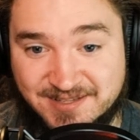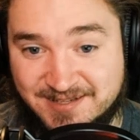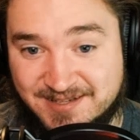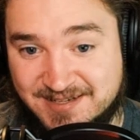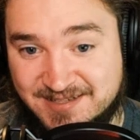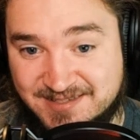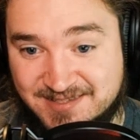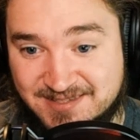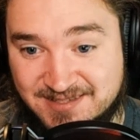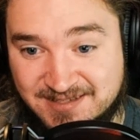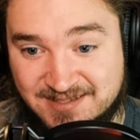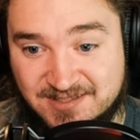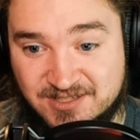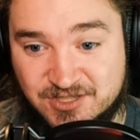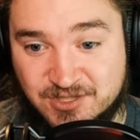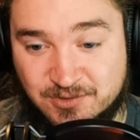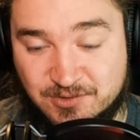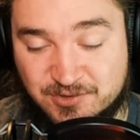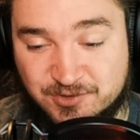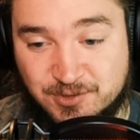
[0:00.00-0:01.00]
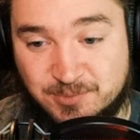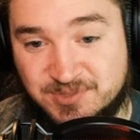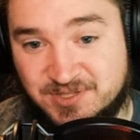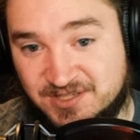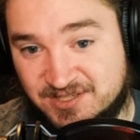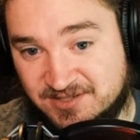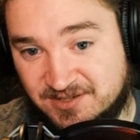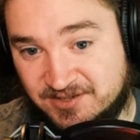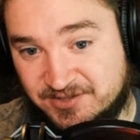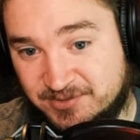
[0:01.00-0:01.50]
The link is in the show
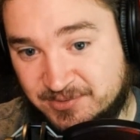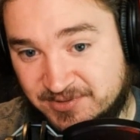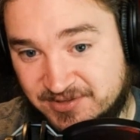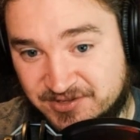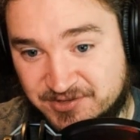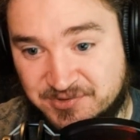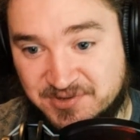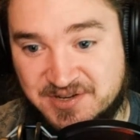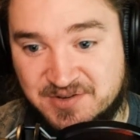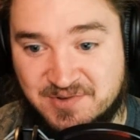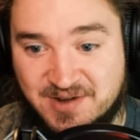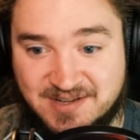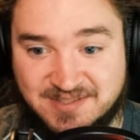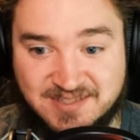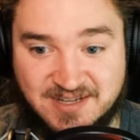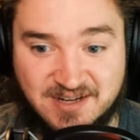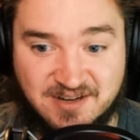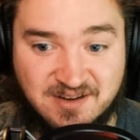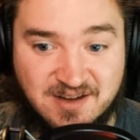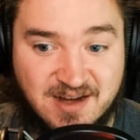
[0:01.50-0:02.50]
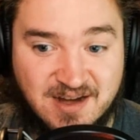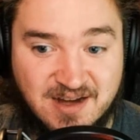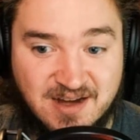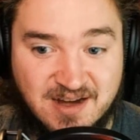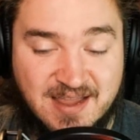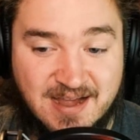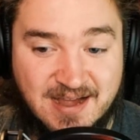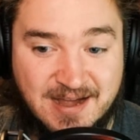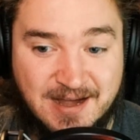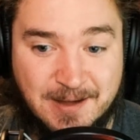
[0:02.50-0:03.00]
description. It's also on the screen right there.
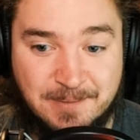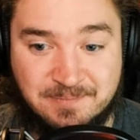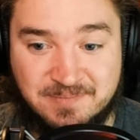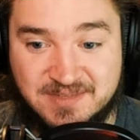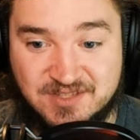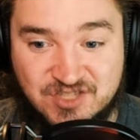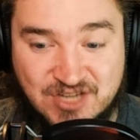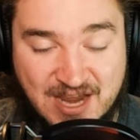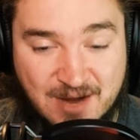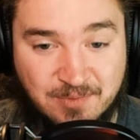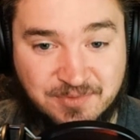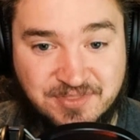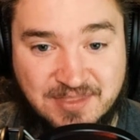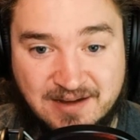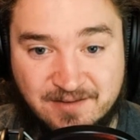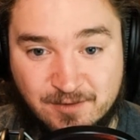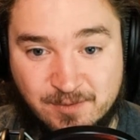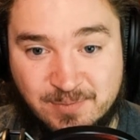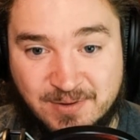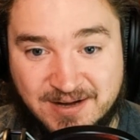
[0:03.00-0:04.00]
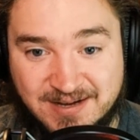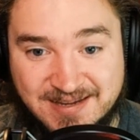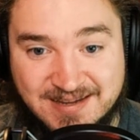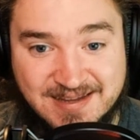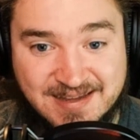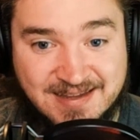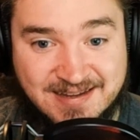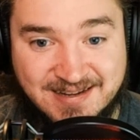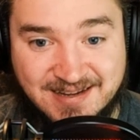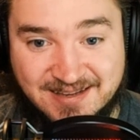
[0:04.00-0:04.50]
Chat with
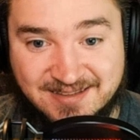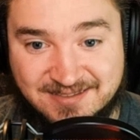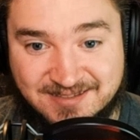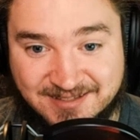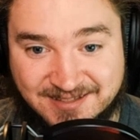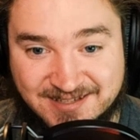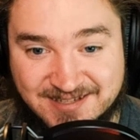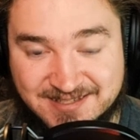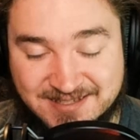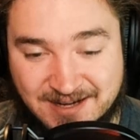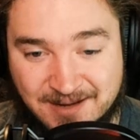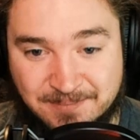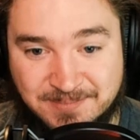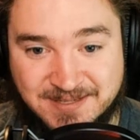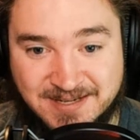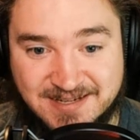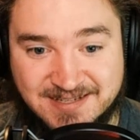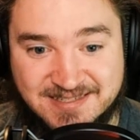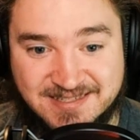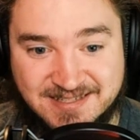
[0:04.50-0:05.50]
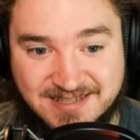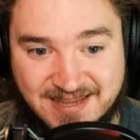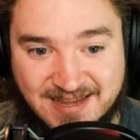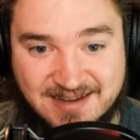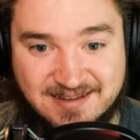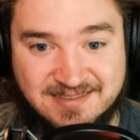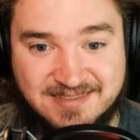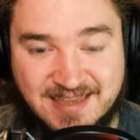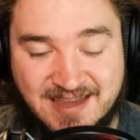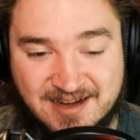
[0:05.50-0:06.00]
everybody, get the latest updates,
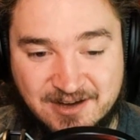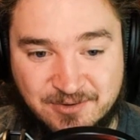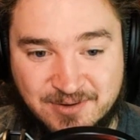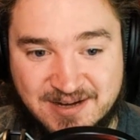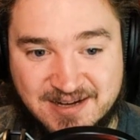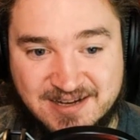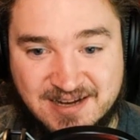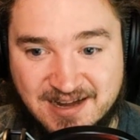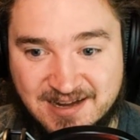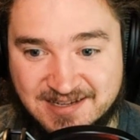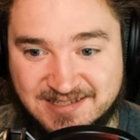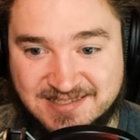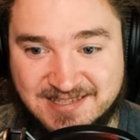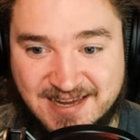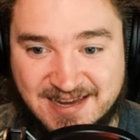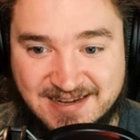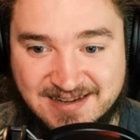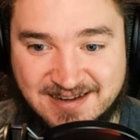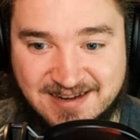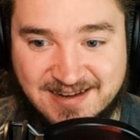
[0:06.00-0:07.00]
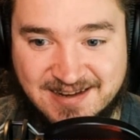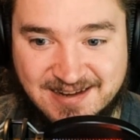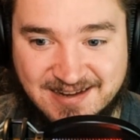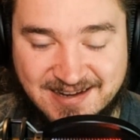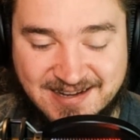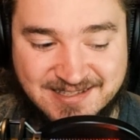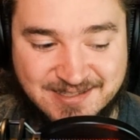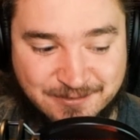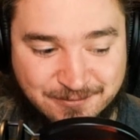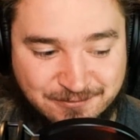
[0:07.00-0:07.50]
get that great content.
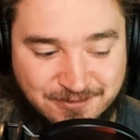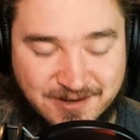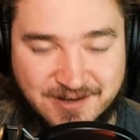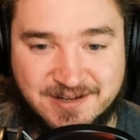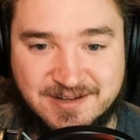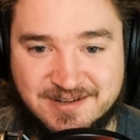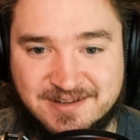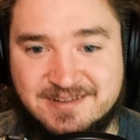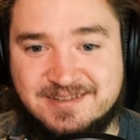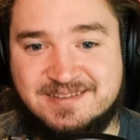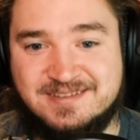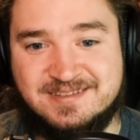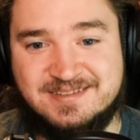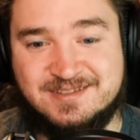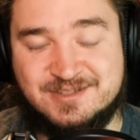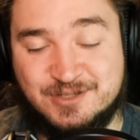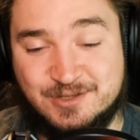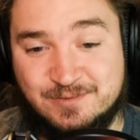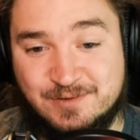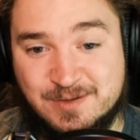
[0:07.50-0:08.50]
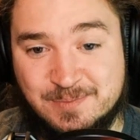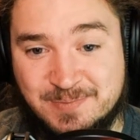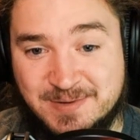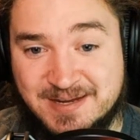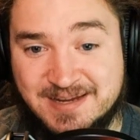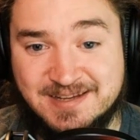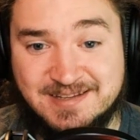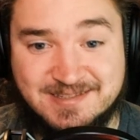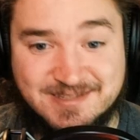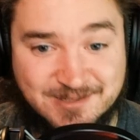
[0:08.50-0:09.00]
It's a fun server to
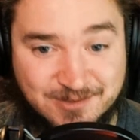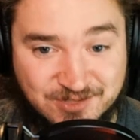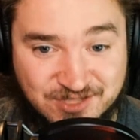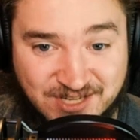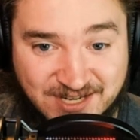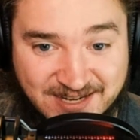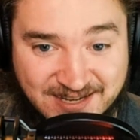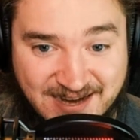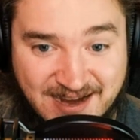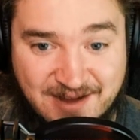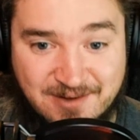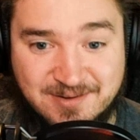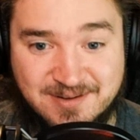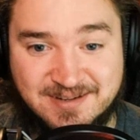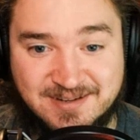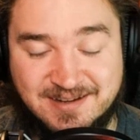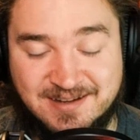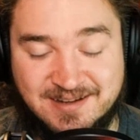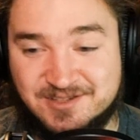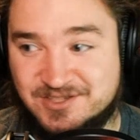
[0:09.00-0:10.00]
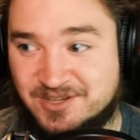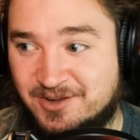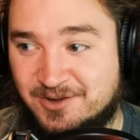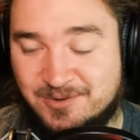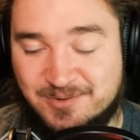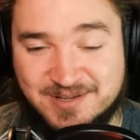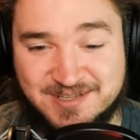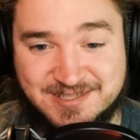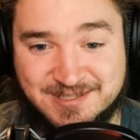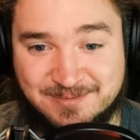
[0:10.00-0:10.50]
be in, so check it out. There's
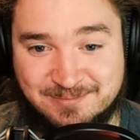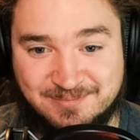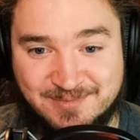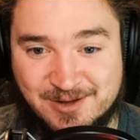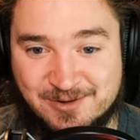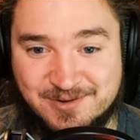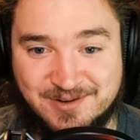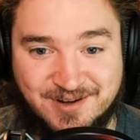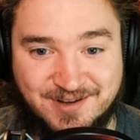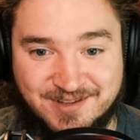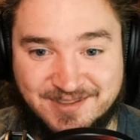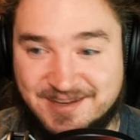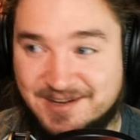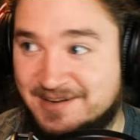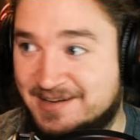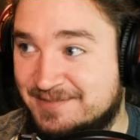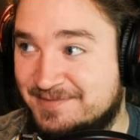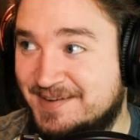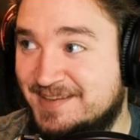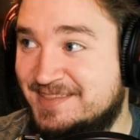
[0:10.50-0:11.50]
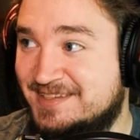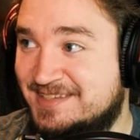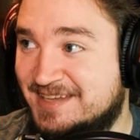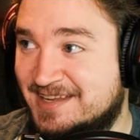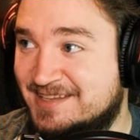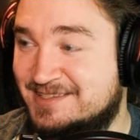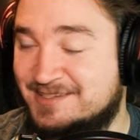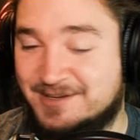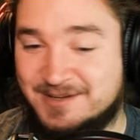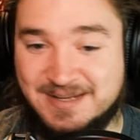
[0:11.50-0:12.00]
always something going on in there, even in the
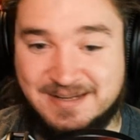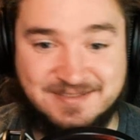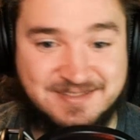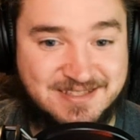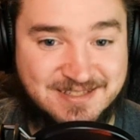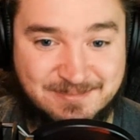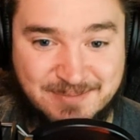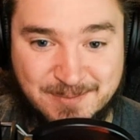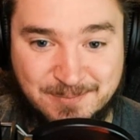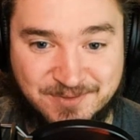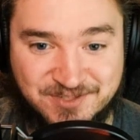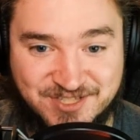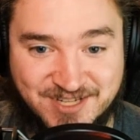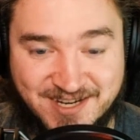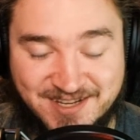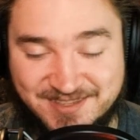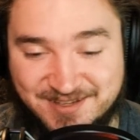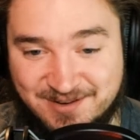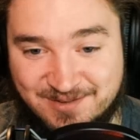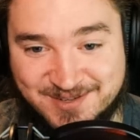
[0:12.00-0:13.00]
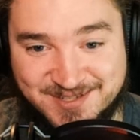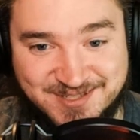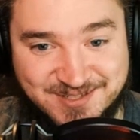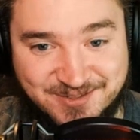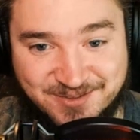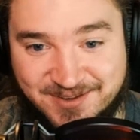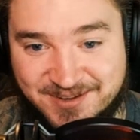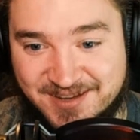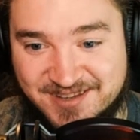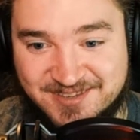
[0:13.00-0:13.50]
dead zone. I've seen people chatting there every
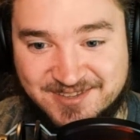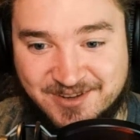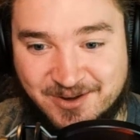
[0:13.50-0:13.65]
single day.